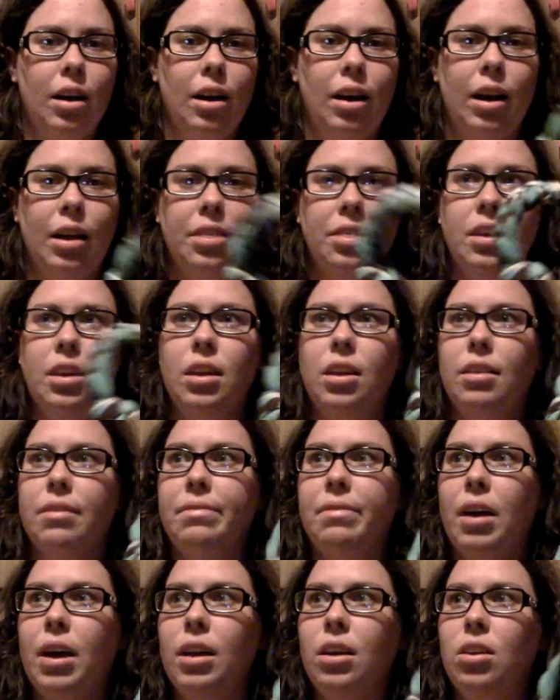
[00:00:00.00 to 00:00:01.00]
I think
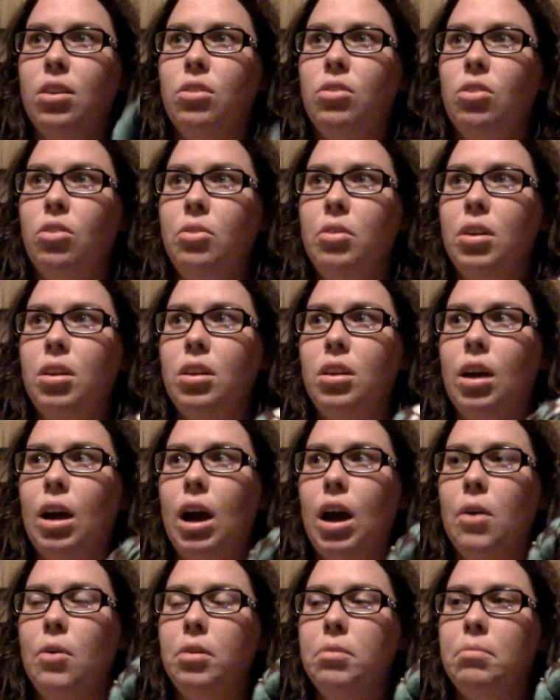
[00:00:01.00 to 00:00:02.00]
if I could do it,
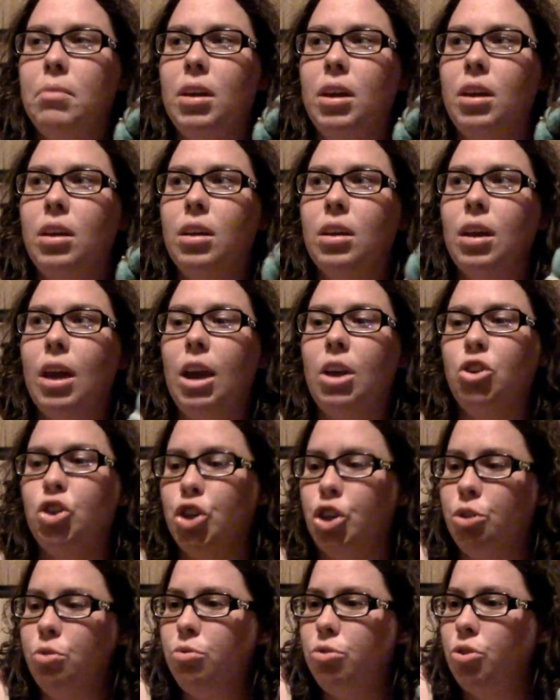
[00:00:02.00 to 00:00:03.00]
I would make a
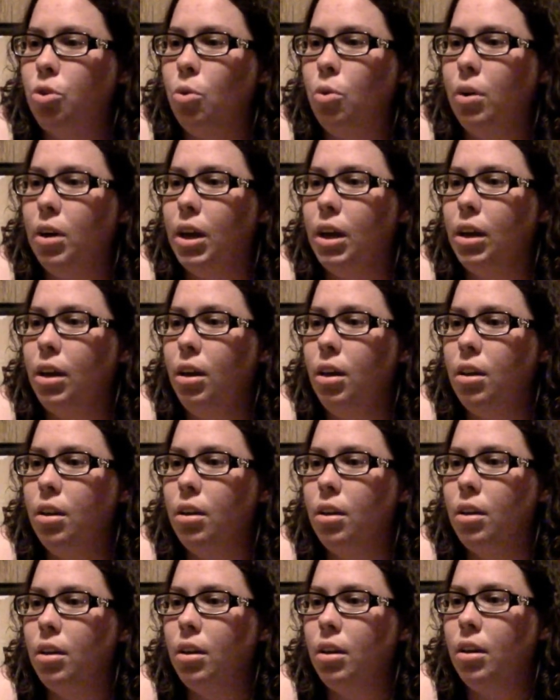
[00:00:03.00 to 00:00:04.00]
chew toy
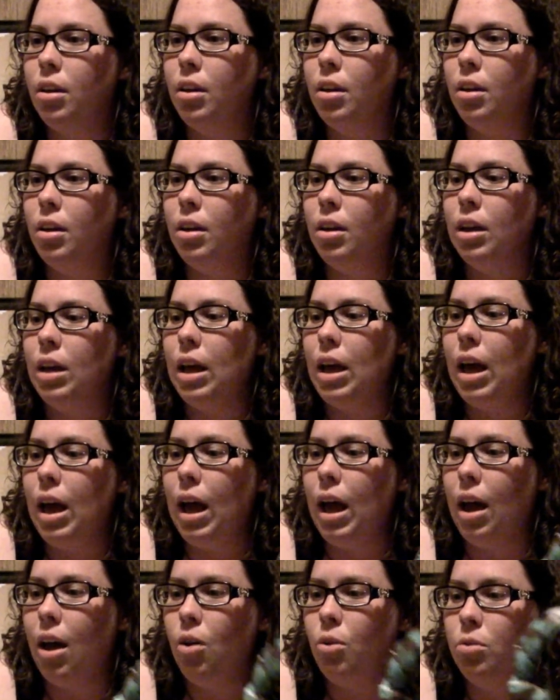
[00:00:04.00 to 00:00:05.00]

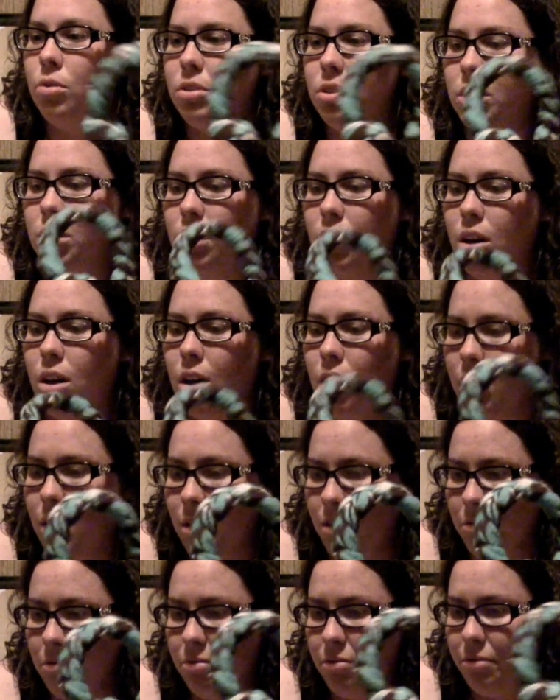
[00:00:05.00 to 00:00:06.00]
out
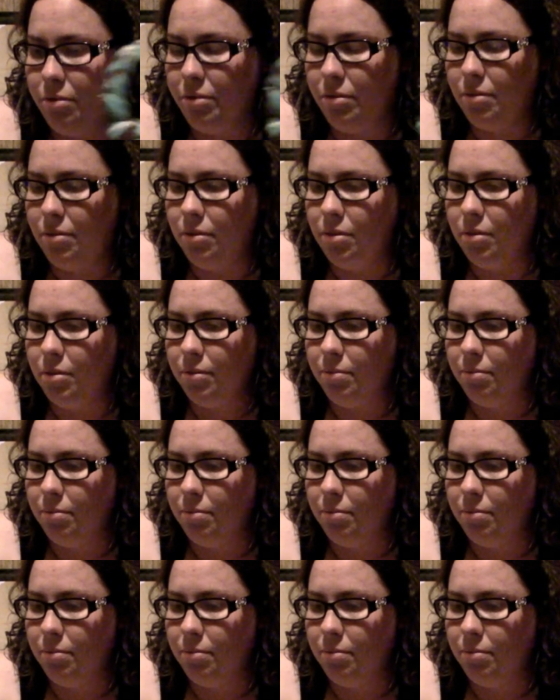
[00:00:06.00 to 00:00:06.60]
of,